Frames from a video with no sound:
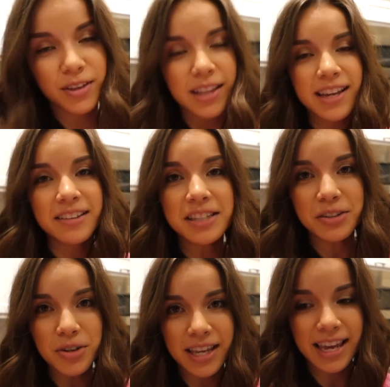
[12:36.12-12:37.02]
feel like a
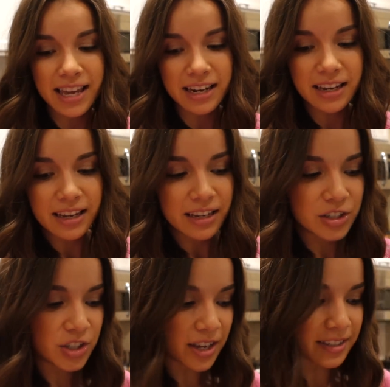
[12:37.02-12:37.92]
little kid
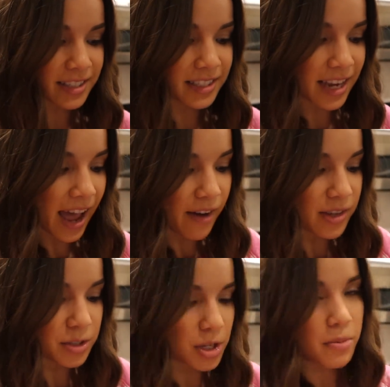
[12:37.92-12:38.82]
just
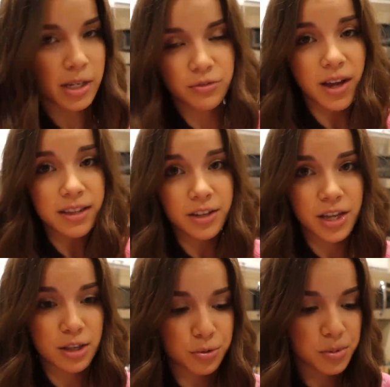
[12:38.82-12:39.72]
having so much fun
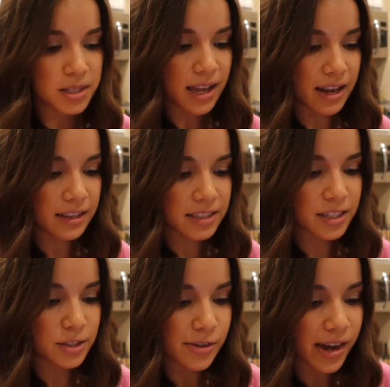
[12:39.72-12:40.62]
looking through these edits
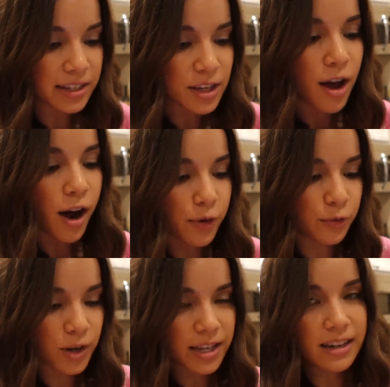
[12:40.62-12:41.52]
because you guys are
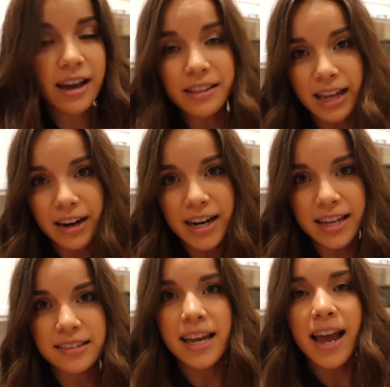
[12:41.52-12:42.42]
freaking
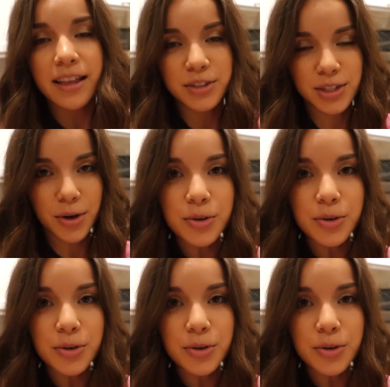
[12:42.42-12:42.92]
hilarious and so